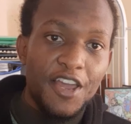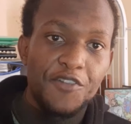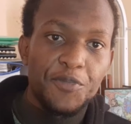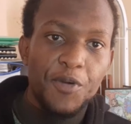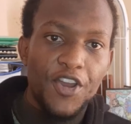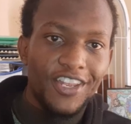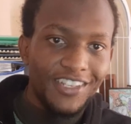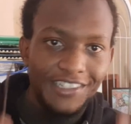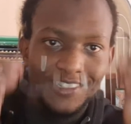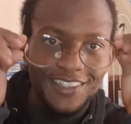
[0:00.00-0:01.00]
Hello everybody.
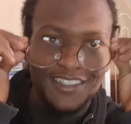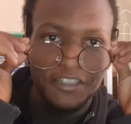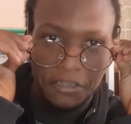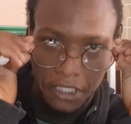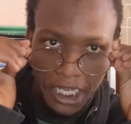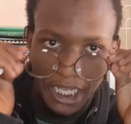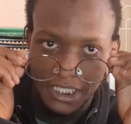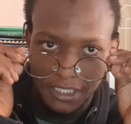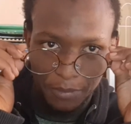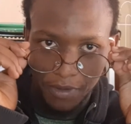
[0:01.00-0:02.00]
The
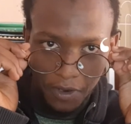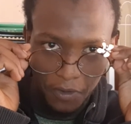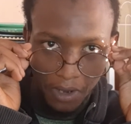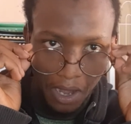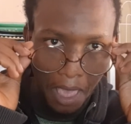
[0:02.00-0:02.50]
glass is the back one.